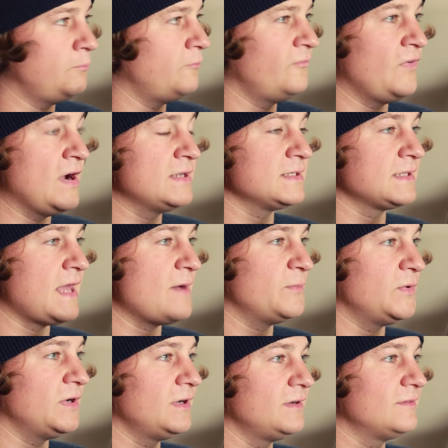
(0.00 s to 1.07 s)
finding that
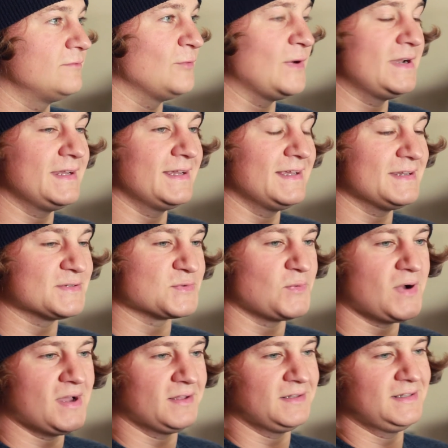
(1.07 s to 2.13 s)
book, reading it as
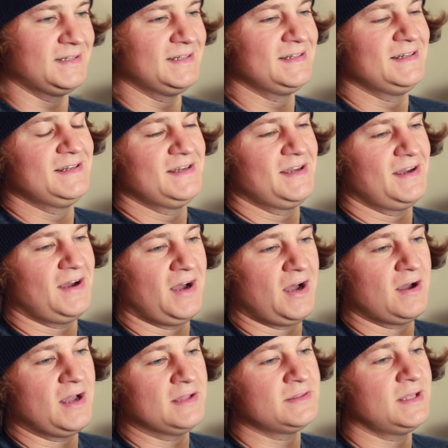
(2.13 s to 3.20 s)
well.
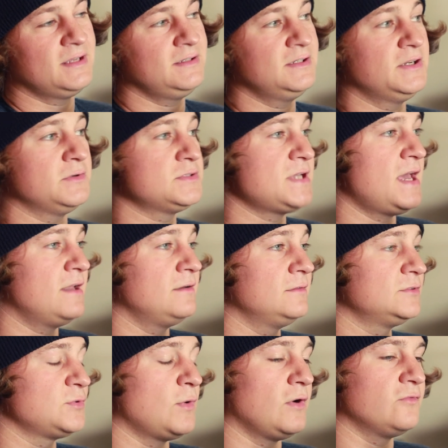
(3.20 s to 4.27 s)
And then, 10,
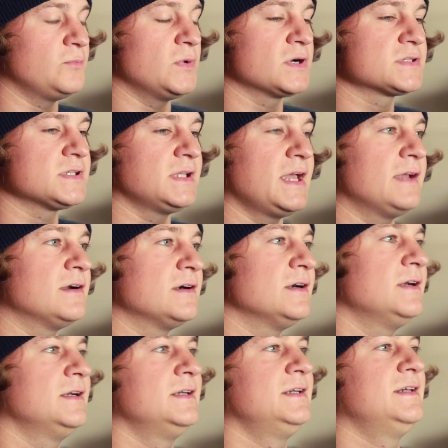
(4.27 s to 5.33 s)
12 books
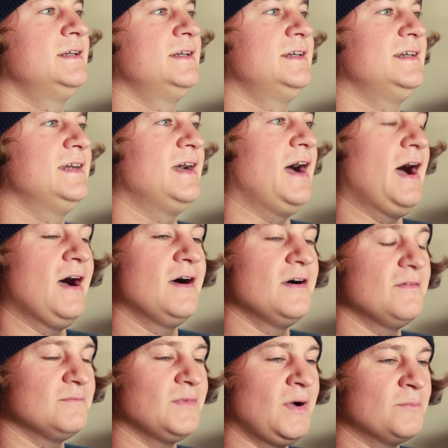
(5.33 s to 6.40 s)
later,
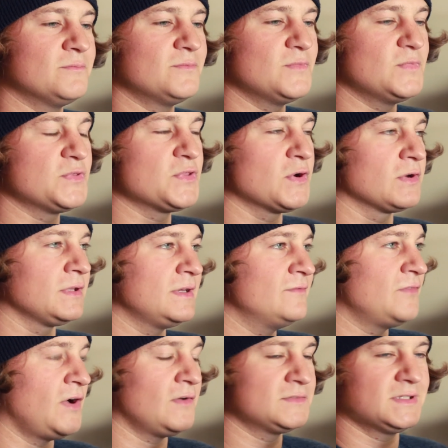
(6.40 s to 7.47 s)
I'm thoroughly
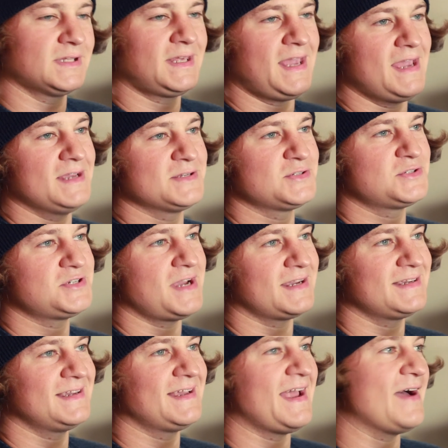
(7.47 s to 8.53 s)
involved in the case,
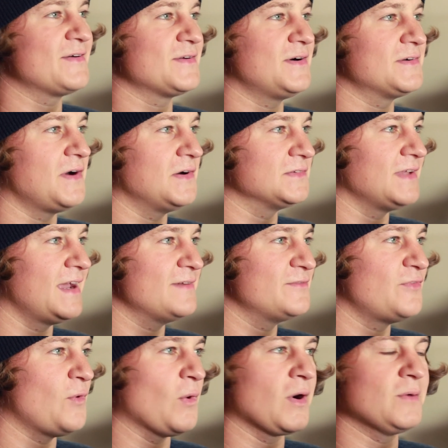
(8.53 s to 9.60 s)
checking it out on online
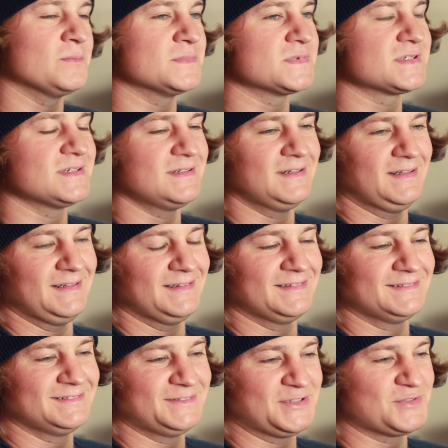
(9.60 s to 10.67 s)
forums,
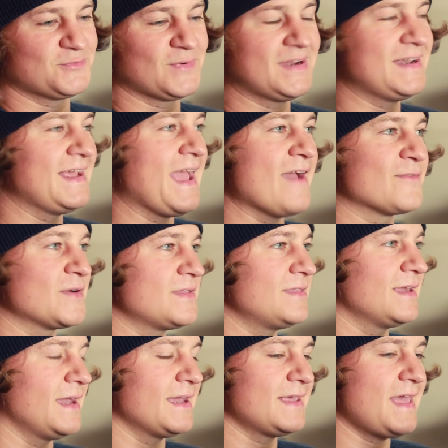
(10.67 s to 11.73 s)
just reading
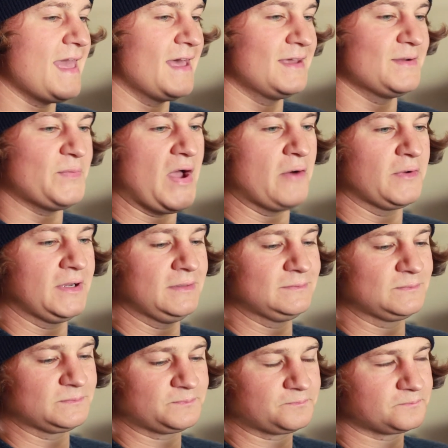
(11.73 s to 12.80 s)
everything I can about it.
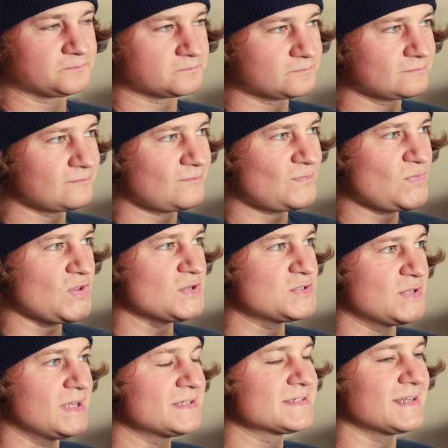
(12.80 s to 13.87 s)

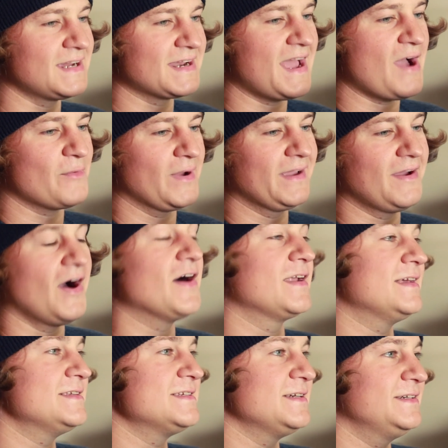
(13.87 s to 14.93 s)
So that's kind of how I got
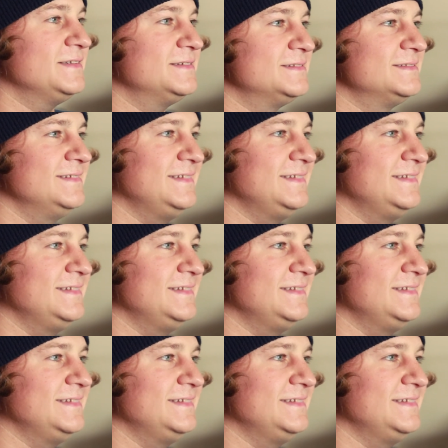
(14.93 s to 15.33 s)
into